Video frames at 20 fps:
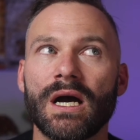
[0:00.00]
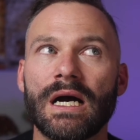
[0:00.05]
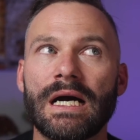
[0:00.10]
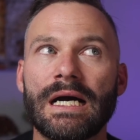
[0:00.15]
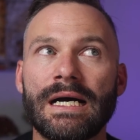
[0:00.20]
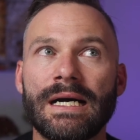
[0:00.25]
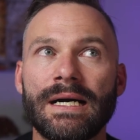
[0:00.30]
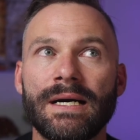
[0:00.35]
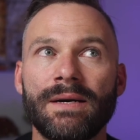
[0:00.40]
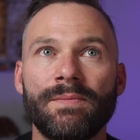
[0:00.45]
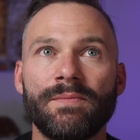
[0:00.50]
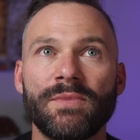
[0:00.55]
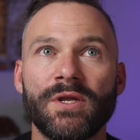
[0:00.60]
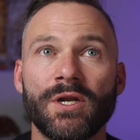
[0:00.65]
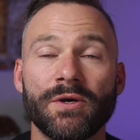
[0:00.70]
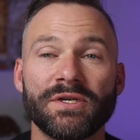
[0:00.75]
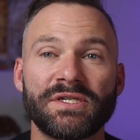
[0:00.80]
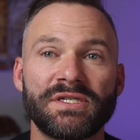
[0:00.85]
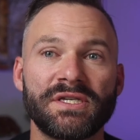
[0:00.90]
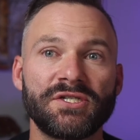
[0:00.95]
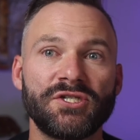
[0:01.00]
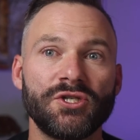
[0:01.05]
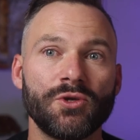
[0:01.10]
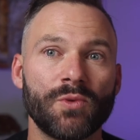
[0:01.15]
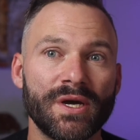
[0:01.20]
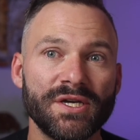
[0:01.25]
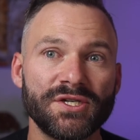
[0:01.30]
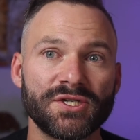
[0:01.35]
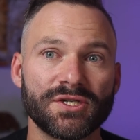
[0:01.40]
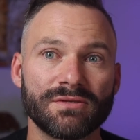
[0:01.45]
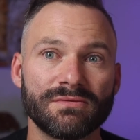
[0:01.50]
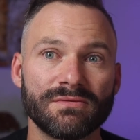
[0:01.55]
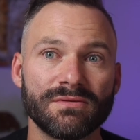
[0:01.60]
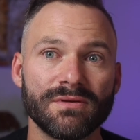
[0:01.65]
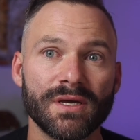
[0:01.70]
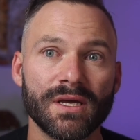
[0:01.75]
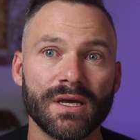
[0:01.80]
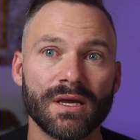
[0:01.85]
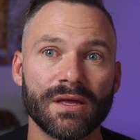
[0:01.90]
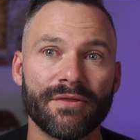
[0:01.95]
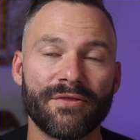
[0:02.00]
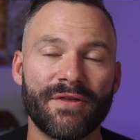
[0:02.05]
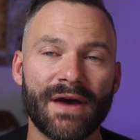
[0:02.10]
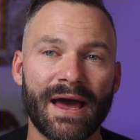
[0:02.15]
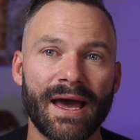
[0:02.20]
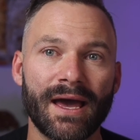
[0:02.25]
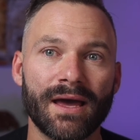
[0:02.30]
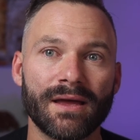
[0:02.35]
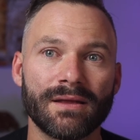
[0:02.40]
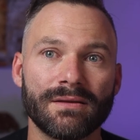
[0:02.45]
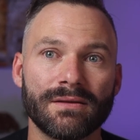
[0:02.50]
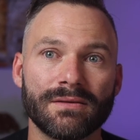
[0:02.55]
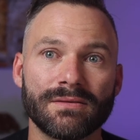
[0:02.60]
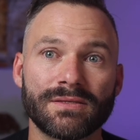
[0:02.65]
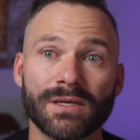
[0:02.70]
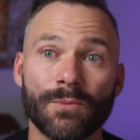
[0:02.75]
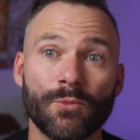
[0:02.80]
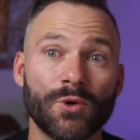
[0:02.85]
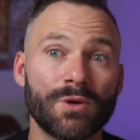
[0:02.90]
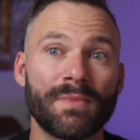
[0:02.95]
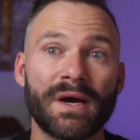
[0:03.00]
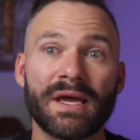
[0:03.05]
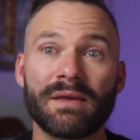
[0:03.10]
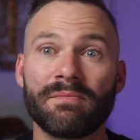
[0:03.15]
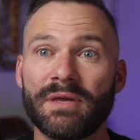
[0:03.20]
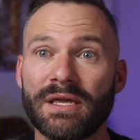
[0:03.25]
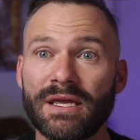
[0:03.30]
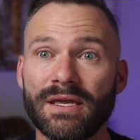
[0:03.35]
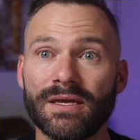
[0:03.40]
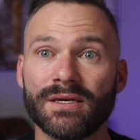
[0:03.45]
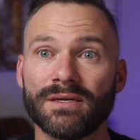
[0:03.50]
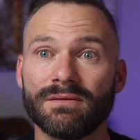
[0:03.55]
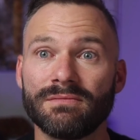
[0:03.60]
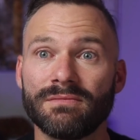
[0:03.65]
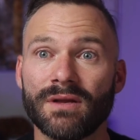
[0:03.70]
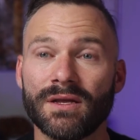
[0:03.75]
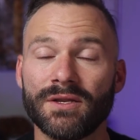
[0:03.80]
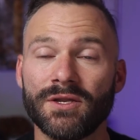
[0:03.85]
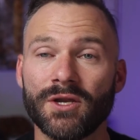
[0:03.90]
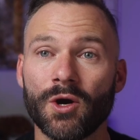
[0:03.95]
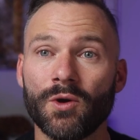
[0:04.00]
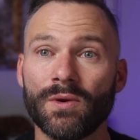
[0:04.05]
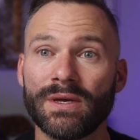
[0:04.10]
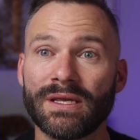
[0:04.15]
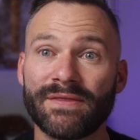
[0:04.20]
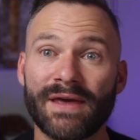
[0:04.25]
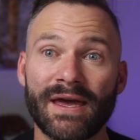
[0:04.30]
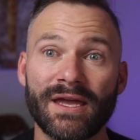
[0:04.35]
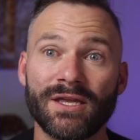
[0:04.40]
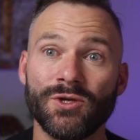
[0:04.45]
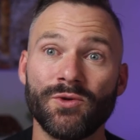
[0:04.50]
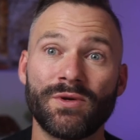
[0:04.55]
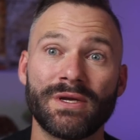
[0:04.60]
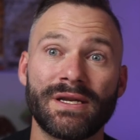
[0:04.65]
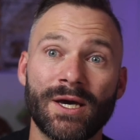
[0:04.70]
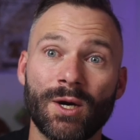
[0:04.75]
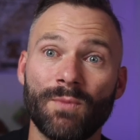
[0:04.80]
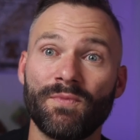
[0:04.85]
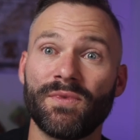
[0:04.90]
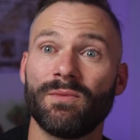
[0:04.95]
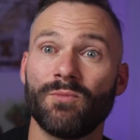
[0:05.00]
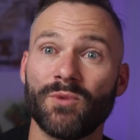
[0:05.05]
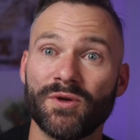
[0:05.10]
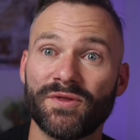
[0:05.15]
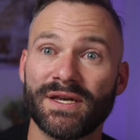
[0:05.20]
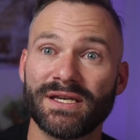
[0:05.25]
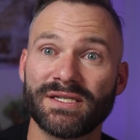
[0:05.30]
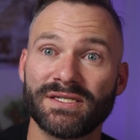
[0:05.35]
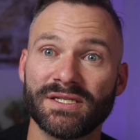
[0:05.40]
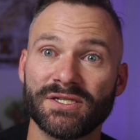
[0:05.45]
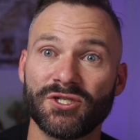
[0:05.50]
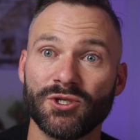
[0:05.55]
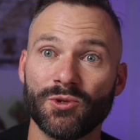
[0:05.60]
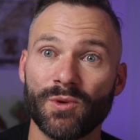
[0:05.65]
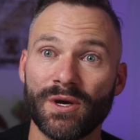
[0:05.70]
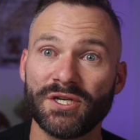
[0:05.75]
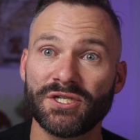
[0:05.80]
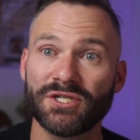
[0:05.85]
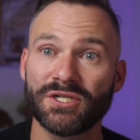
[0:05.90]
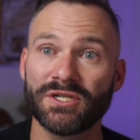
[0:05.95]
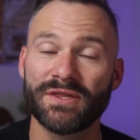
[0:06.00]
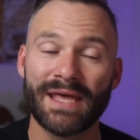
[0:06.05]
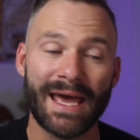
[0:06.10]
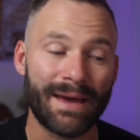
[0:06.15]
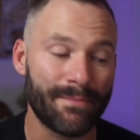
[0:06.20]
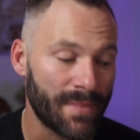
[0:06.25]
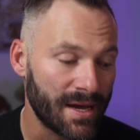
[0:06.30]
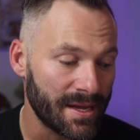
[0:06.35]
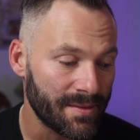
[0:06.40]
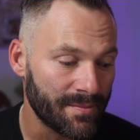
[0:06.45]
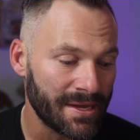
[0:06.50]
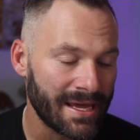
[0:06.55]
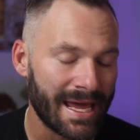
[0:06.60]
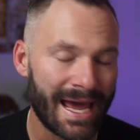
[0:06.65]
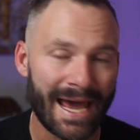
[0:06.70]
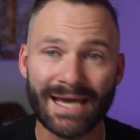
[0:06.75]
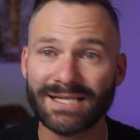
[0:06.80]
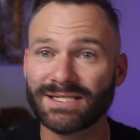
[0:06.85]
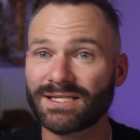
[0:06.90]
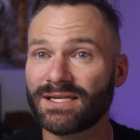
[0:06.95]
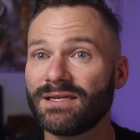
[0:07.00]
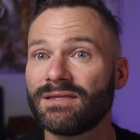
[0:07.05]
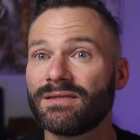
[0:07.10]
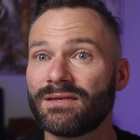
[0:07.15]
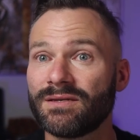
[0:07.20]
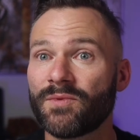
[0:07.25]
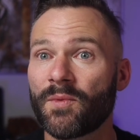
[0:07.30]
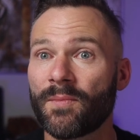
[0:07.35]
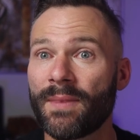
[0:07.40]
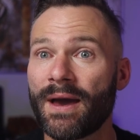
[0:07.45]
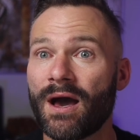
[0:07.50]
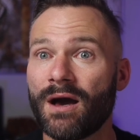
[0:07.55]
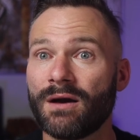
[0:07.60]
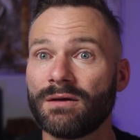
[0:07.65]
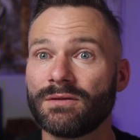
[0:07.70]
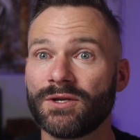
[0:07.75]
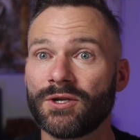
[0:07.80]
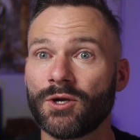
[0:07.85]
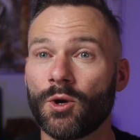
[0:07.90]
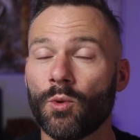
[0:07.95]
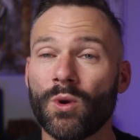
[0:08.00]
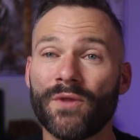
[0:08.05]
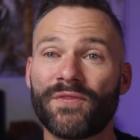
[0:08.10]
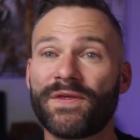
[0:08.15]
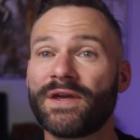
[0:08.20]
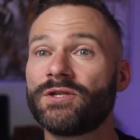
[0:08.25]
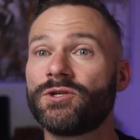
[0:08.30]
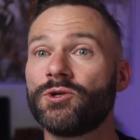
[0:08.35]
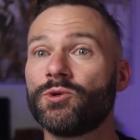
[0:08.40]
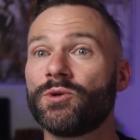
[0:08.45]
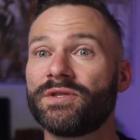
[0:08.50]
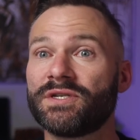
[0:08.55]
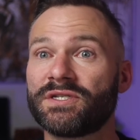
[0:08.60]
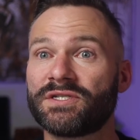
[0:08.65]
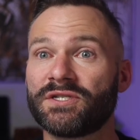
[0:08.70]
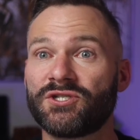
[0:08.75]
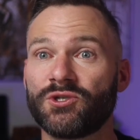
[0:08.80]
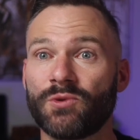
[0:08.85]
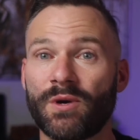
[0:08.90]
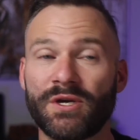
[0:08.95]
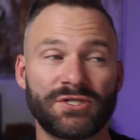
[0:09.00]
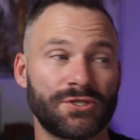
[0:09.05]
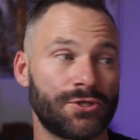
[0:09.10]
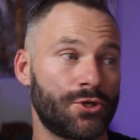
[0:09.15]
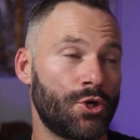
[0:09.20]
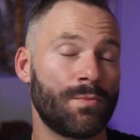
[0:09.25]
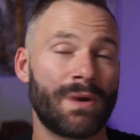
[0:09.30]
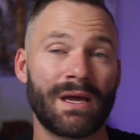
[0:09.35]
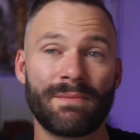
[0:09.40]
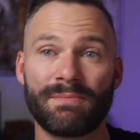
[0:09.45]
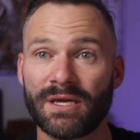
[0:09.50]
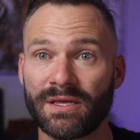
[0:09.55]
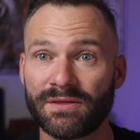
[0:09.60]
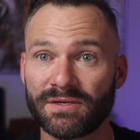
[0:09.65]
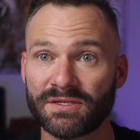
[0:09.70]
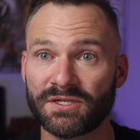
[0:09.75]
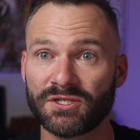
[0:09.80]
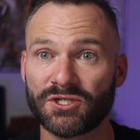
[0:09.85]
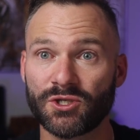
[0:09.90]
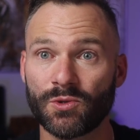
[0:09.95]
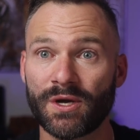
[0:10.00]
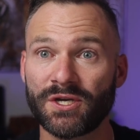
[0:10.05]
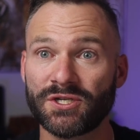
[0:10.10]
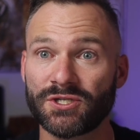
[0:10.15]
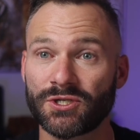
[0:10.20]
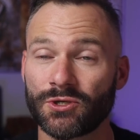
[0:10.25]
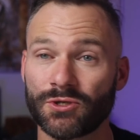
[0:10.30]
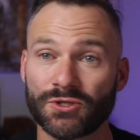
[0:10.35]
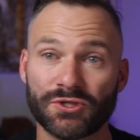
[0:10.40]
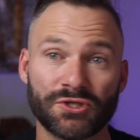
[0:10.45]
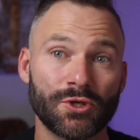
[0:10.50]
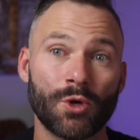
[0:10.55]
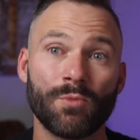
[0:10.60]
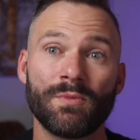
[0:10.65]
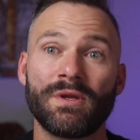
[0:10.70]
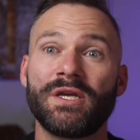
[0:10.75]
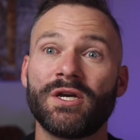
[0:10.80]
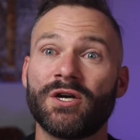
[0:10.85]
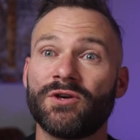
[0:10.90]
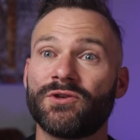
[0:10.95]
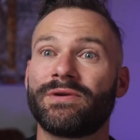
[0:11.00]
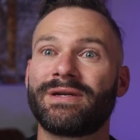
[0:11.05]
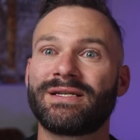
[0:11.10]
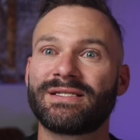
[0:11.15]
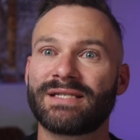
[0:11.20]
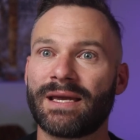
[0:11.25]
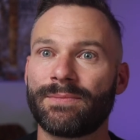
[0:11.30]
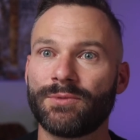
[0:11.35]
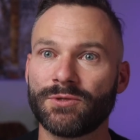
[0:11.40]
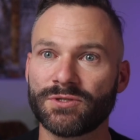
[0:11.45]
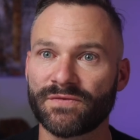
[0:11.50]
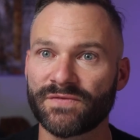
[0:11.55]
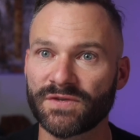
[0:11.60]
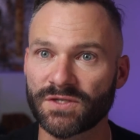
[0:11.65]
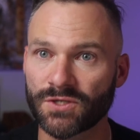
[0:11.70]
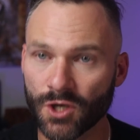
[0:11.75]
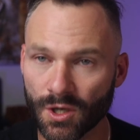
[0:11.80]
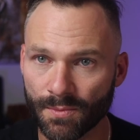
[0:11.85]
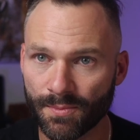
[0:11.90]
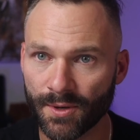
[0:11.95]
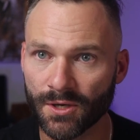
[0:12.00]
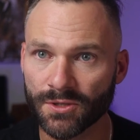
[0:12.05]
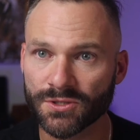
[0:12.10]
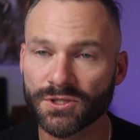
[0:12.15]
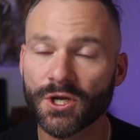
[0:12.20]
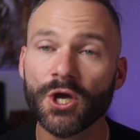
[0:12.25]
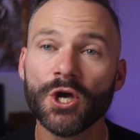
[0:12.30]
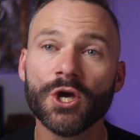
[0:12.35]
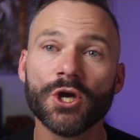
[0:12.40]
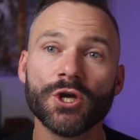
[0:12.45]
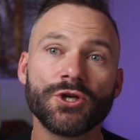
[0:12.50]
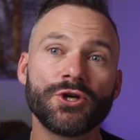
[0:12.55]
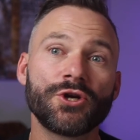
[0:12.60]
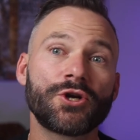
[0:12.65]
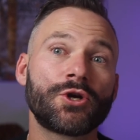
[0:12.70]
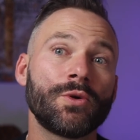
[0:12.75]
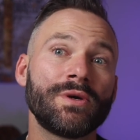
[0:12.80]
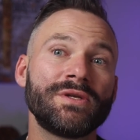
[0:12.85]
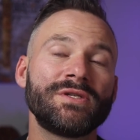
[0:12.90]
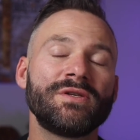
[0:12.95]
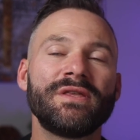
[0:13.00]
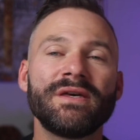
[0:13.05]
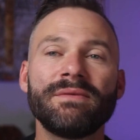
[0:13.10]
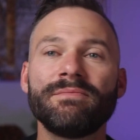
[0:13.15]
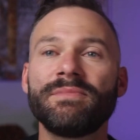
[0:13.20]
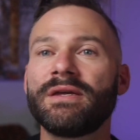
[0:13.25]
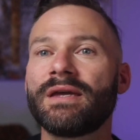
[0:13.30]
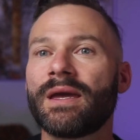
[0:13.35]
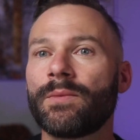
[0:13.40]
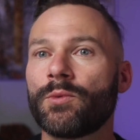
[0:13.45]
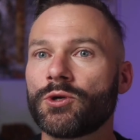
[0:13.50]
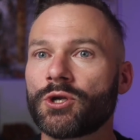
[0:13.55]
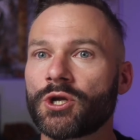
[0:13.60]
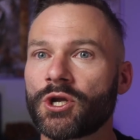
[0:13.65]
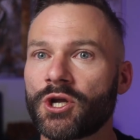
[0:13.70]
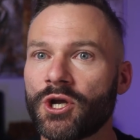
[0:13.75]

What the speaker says: a situation that someone might be in, knowing that you can help them with that situation. That might be asking them about, what they do in this situation, who might be in this situation, or so many other examples of this hook post. You're going to then be able to